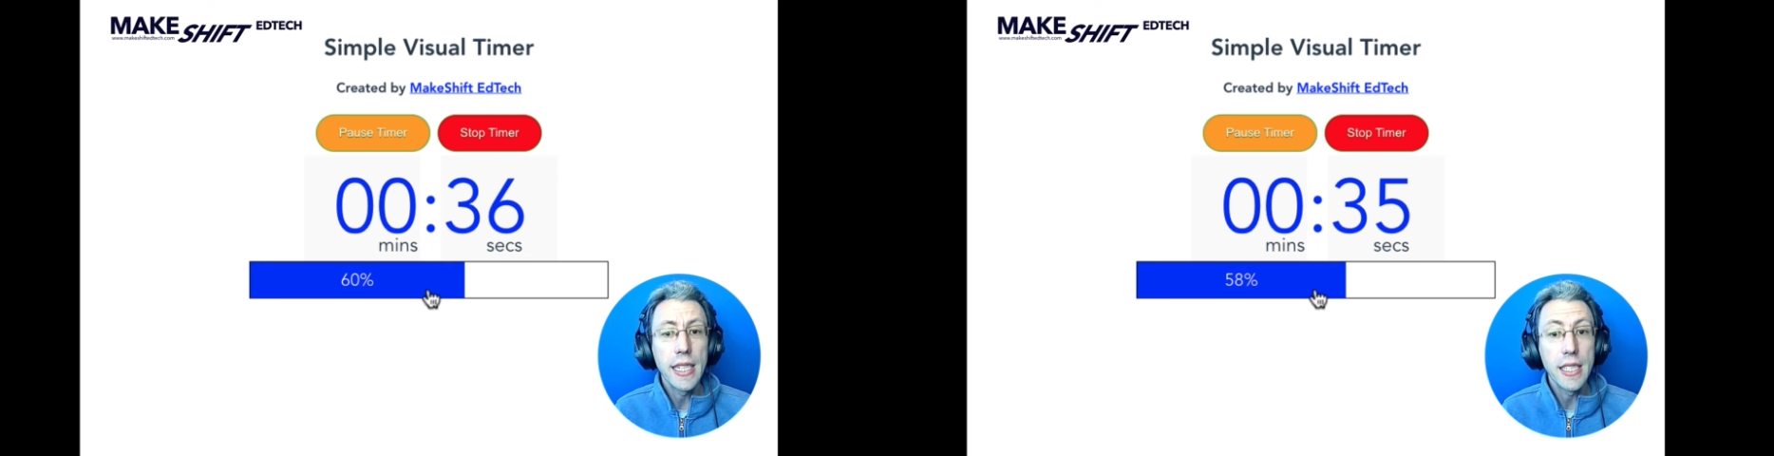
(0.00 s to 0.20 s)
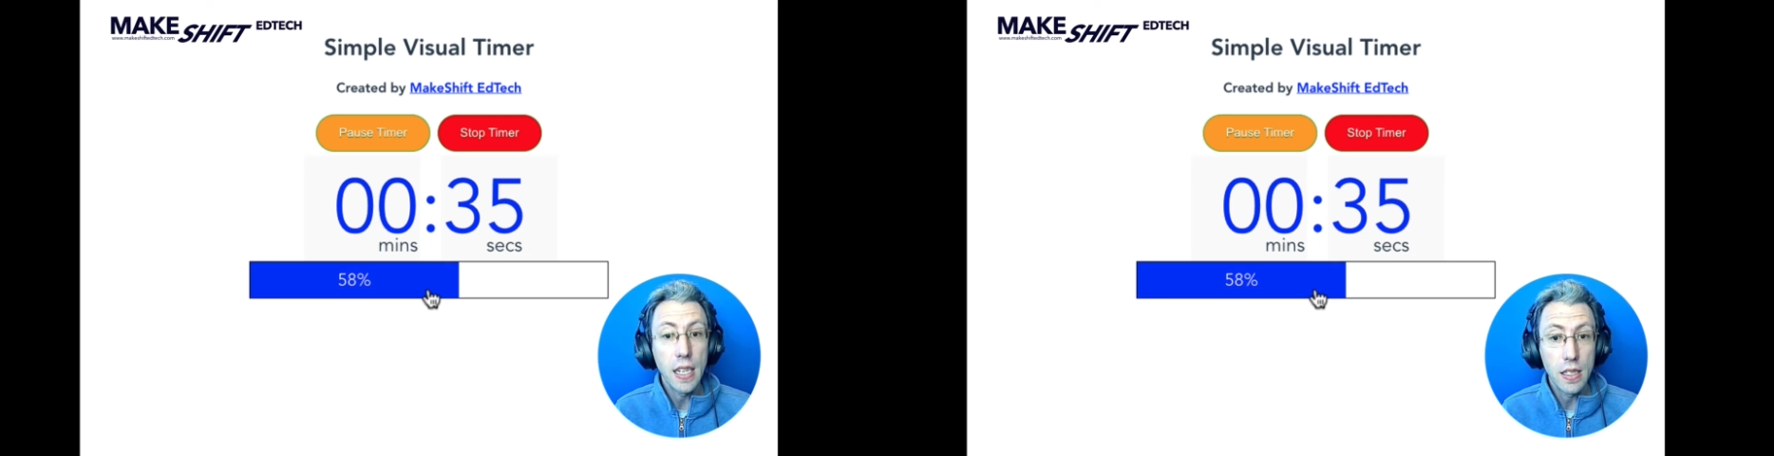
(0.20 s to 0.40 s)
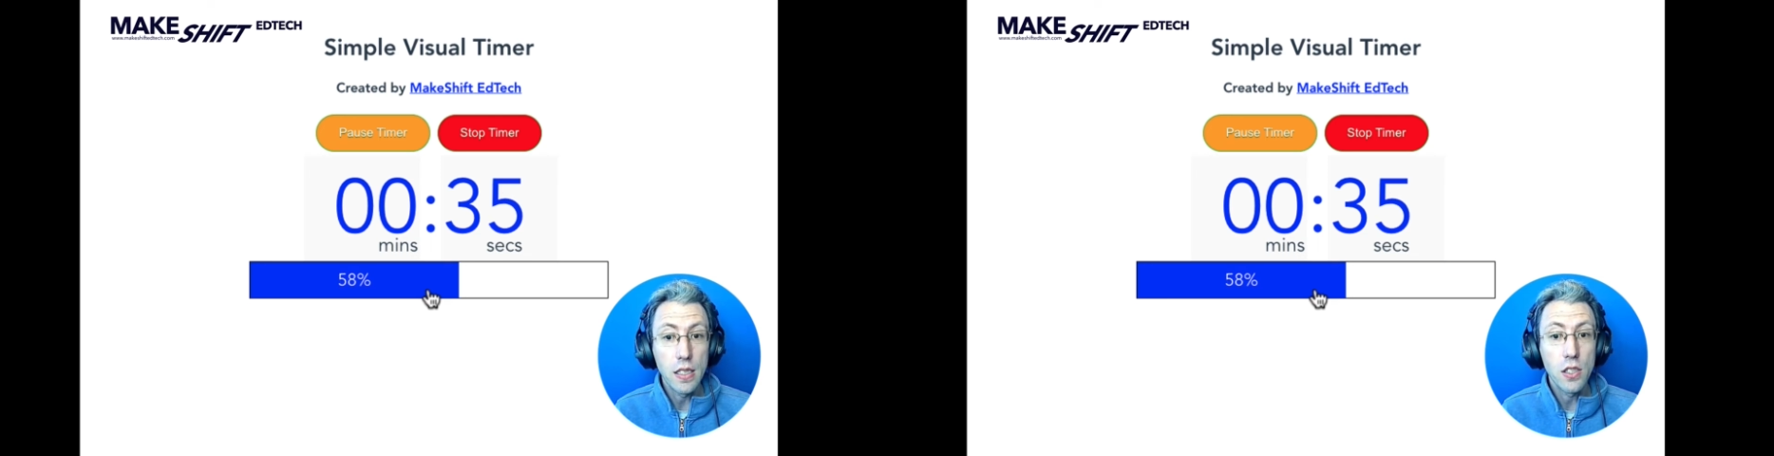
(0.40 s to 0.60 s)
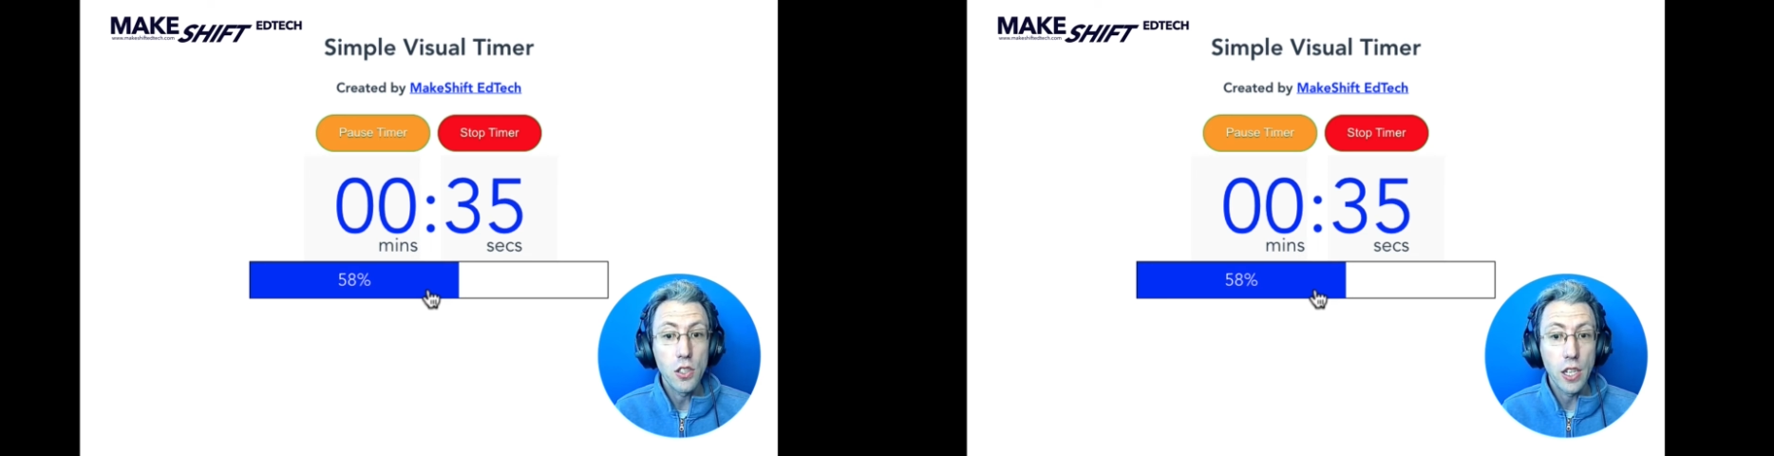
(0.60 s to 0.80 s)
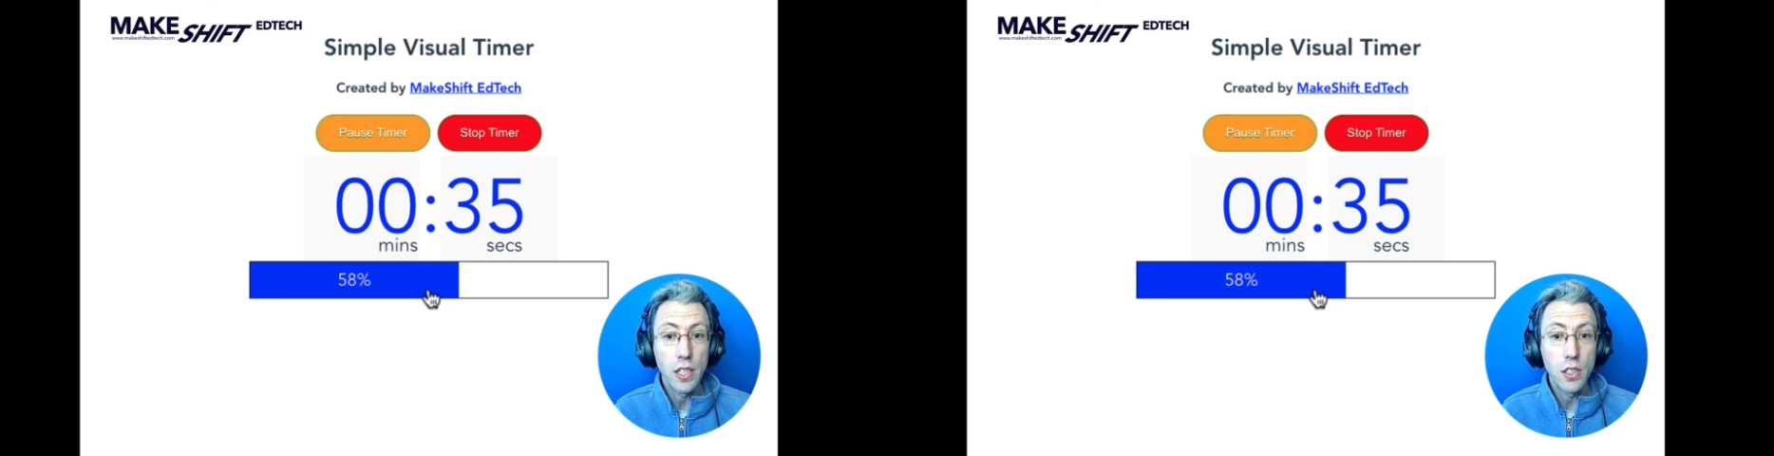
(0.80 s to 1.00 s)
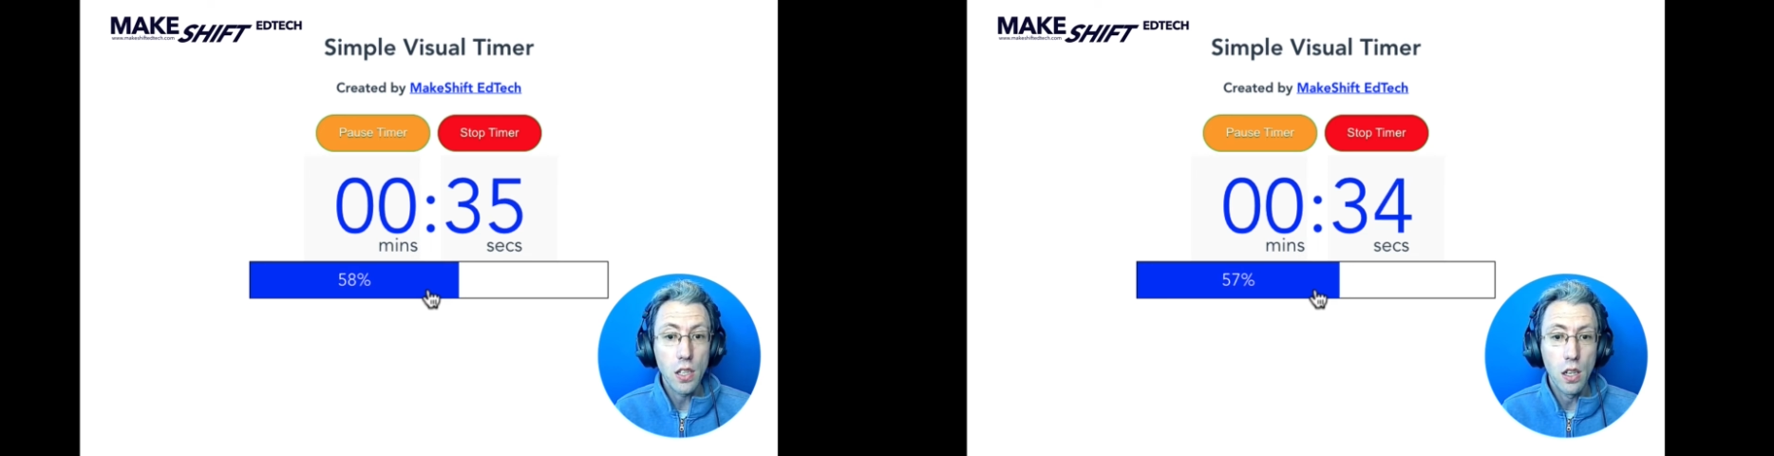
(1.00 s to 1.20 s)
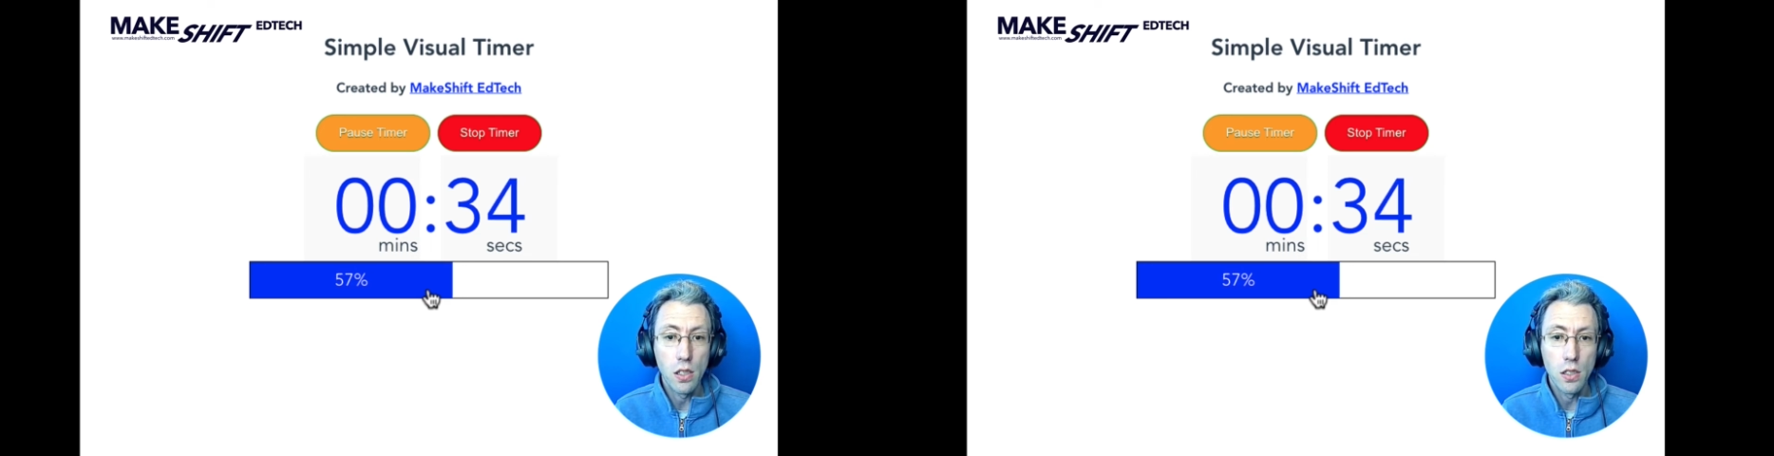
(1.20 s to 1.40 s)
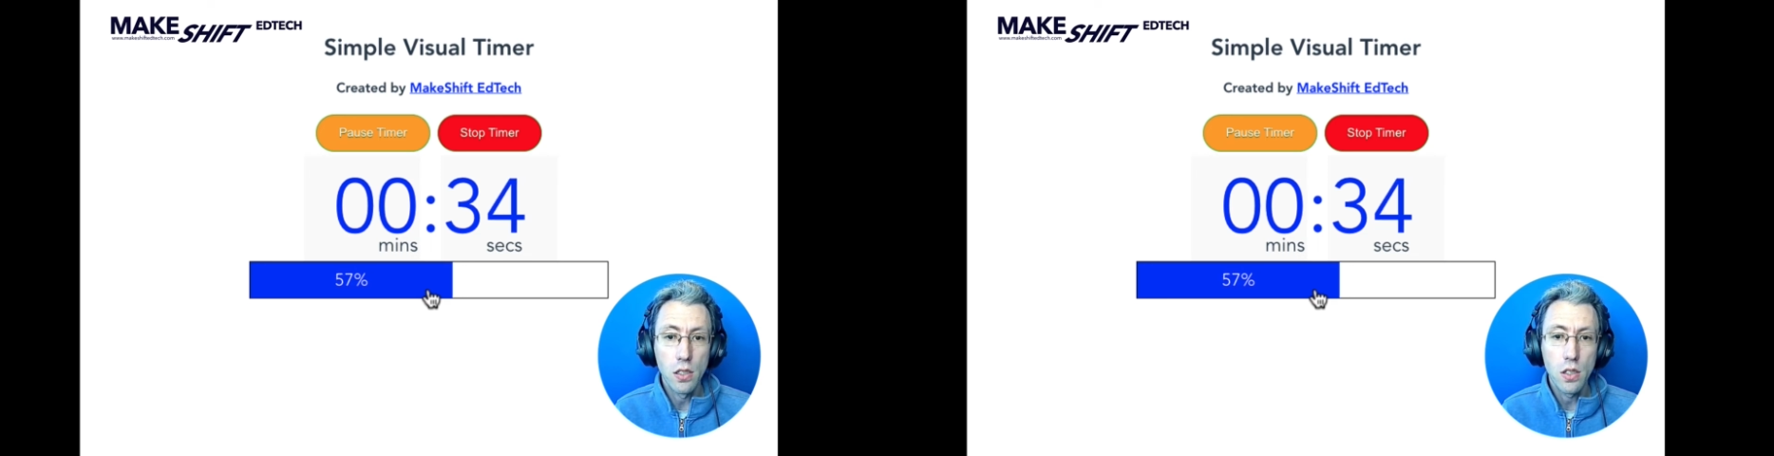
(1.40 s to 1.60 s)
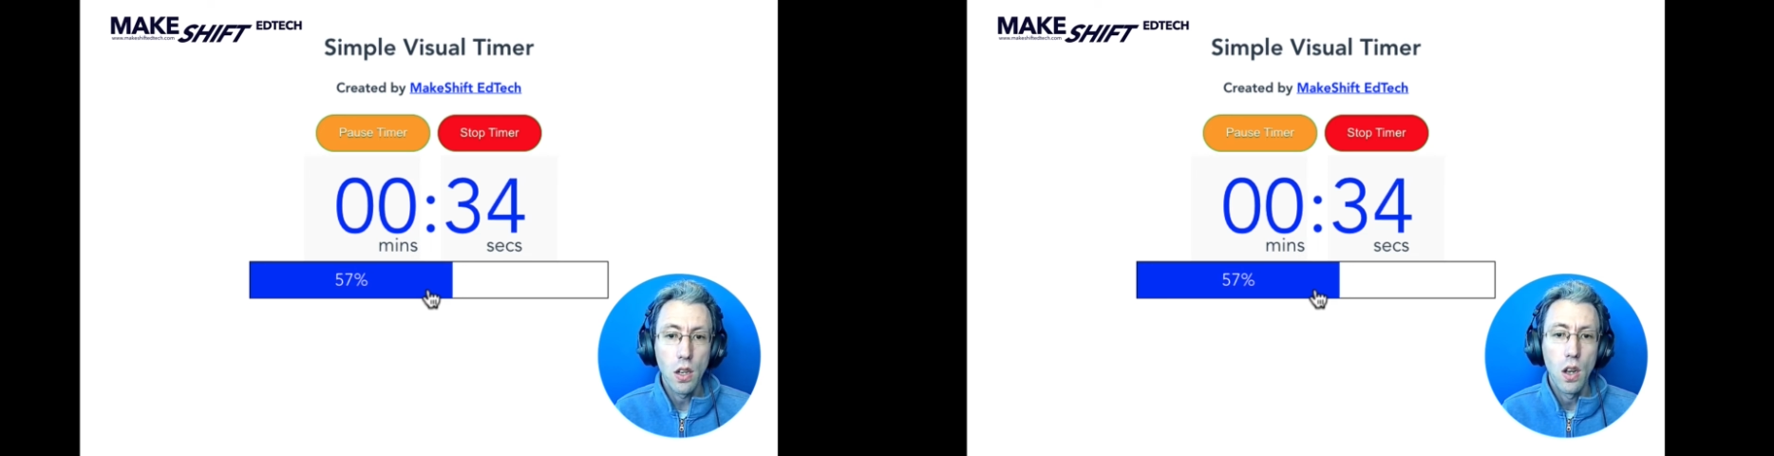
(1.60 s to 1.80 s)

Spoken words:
does change colors.